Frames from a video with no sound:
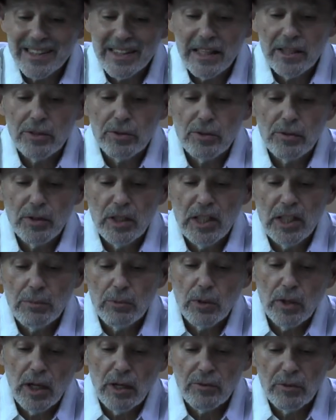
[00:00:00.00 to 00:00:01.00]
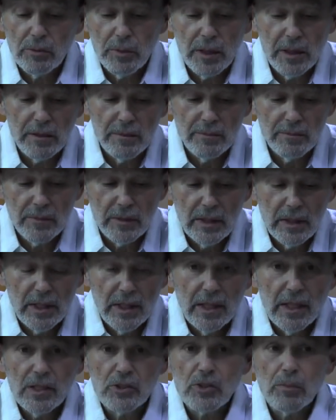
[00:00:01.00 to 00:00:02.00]
letter of the Hebrew alphabet,
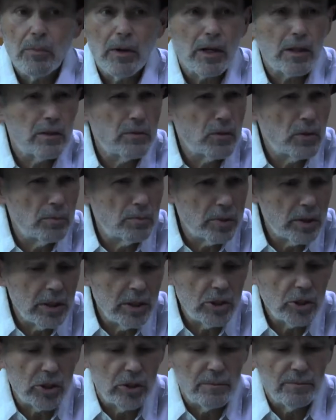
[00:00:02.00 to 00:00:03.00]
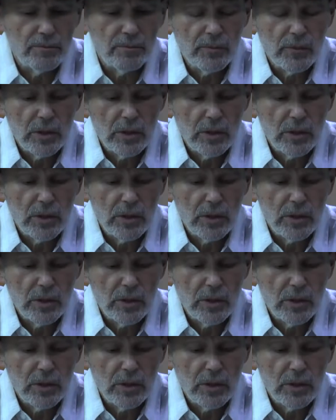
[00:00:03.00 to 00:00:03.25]
as a mark of completion.